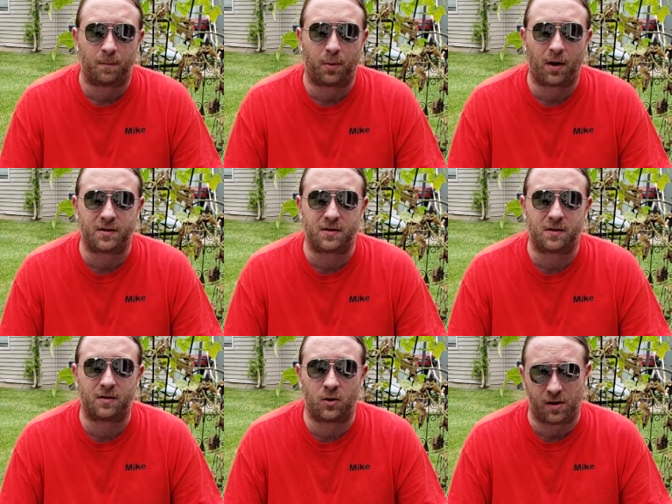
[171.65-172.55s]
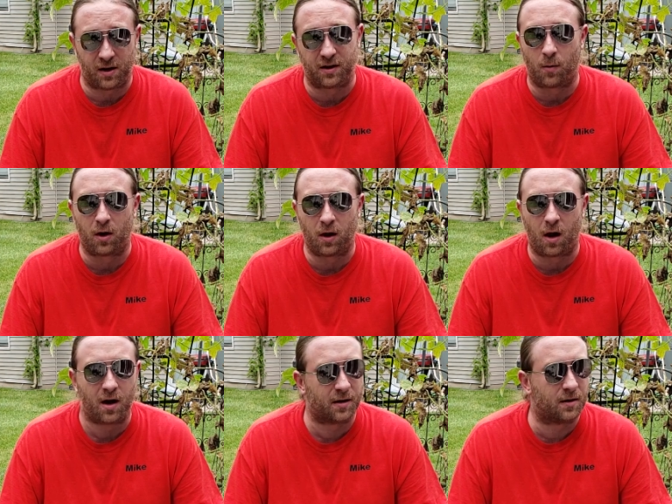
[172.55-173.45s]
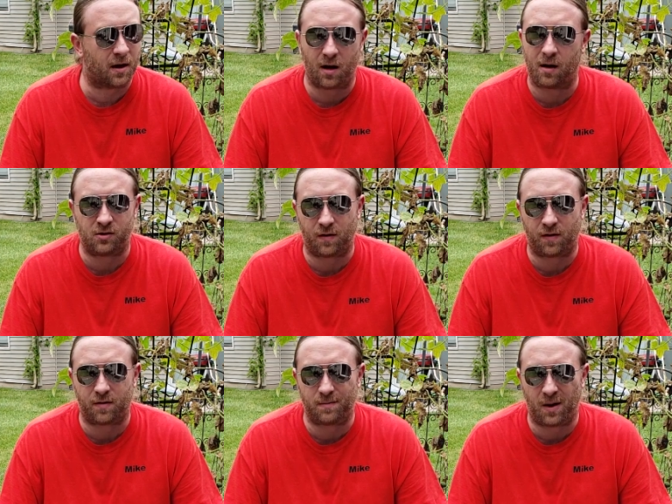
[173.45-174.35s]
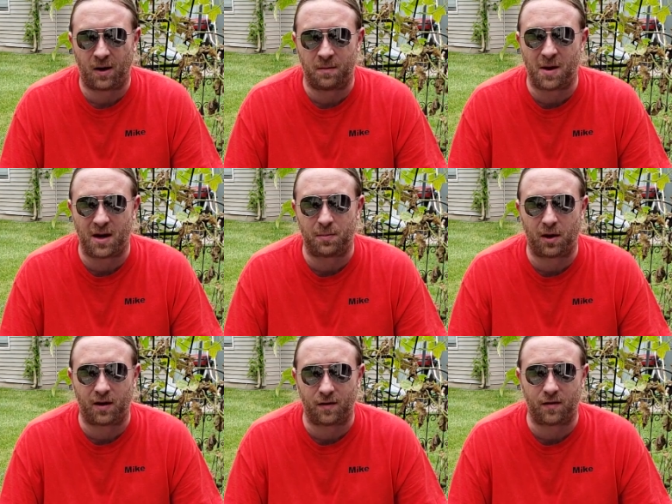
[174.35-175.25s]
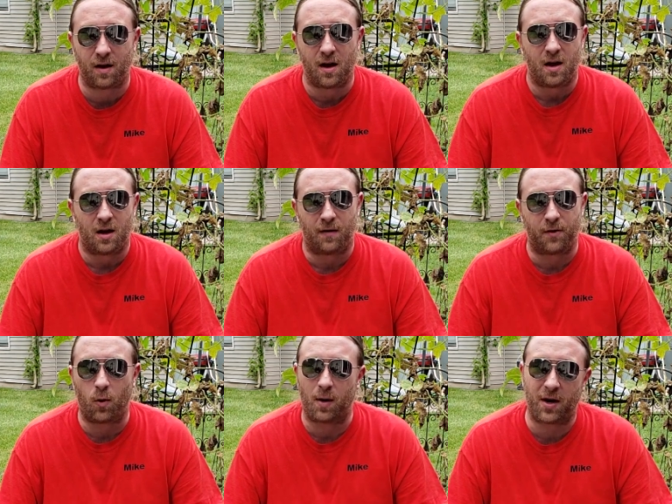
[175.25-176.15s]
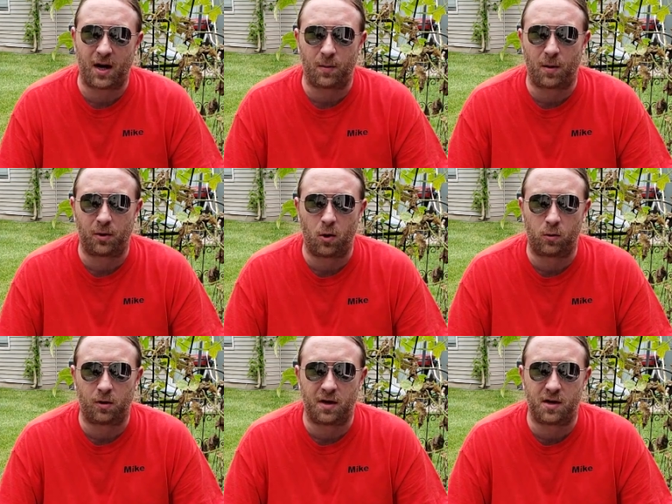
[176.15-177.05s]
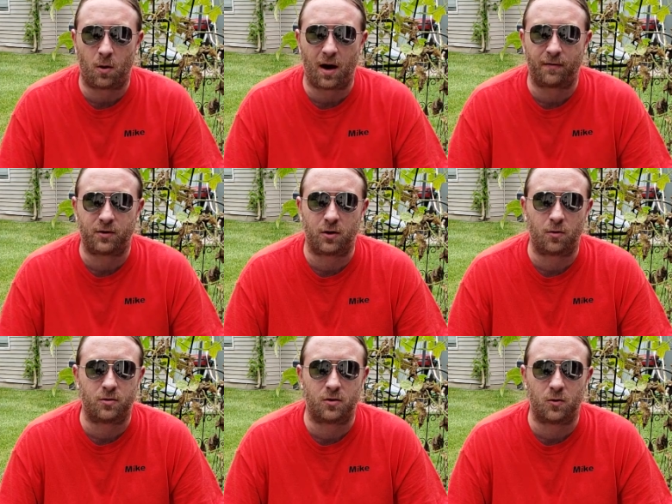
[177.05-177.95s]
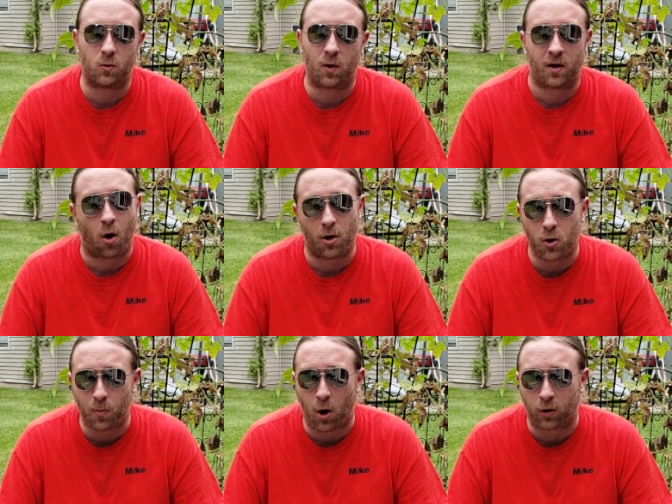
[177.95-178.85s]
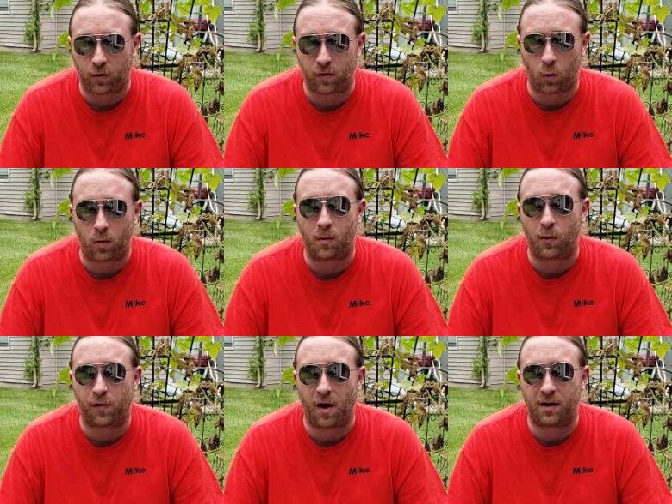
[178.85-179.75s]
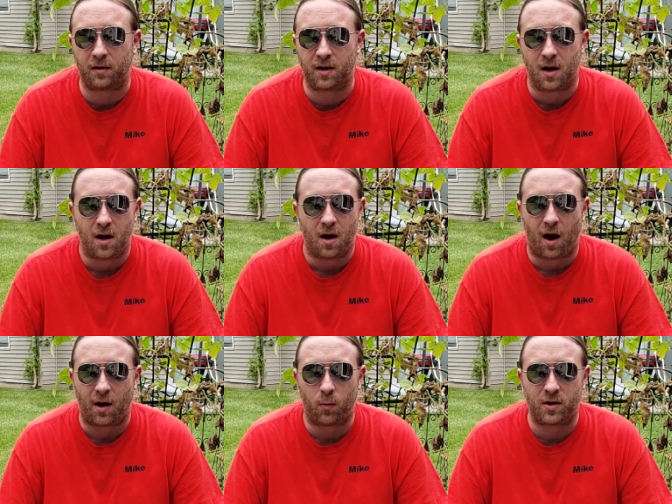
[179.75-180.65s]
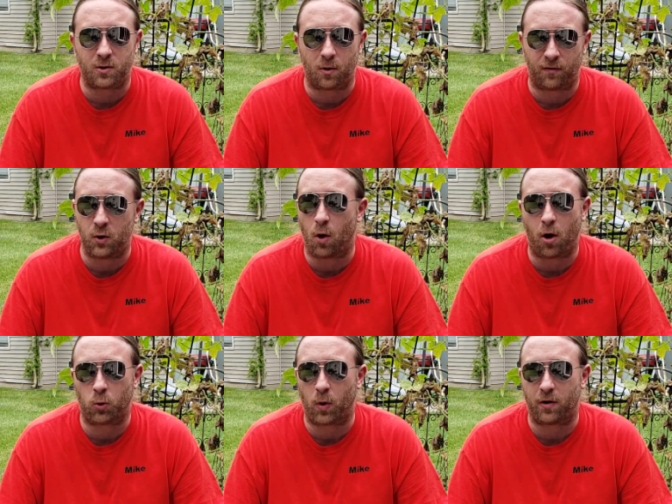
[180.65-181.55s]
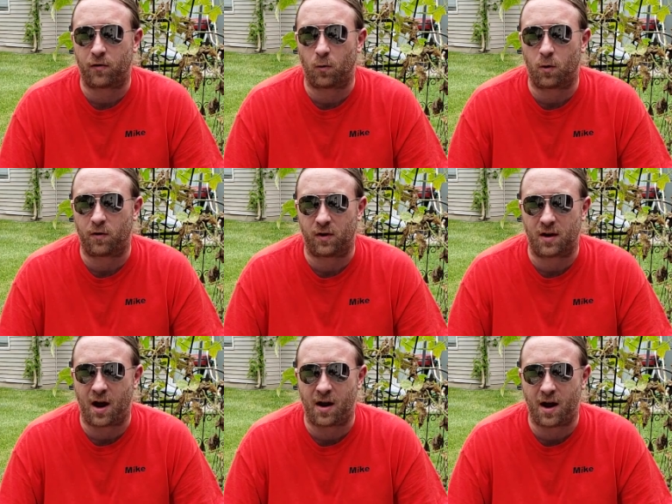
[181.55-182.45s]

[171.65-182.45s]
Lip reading: but you can get them online, just in many places. If you want to pick them up locally, you'll have to go to an auto parts store most likely. I went to a few hardware stores and I